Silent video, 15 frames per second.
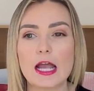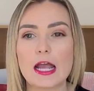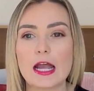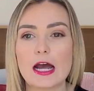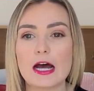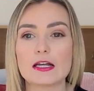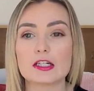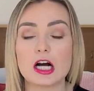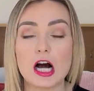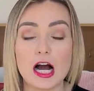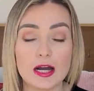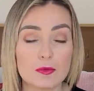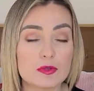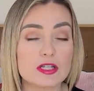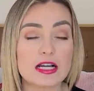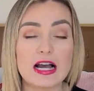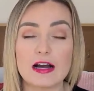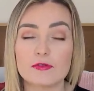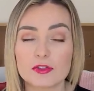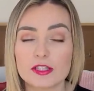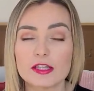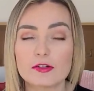and I was
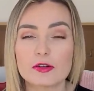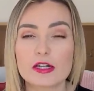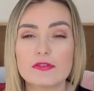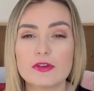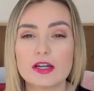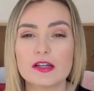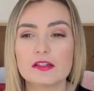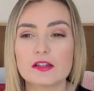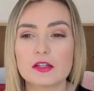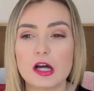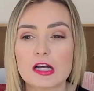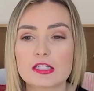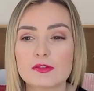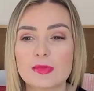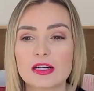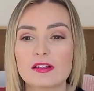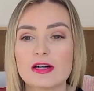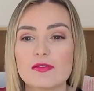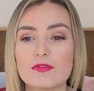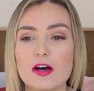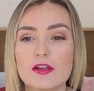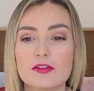heavily grieving the loss of my
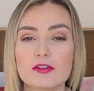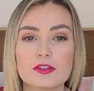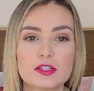grandfather.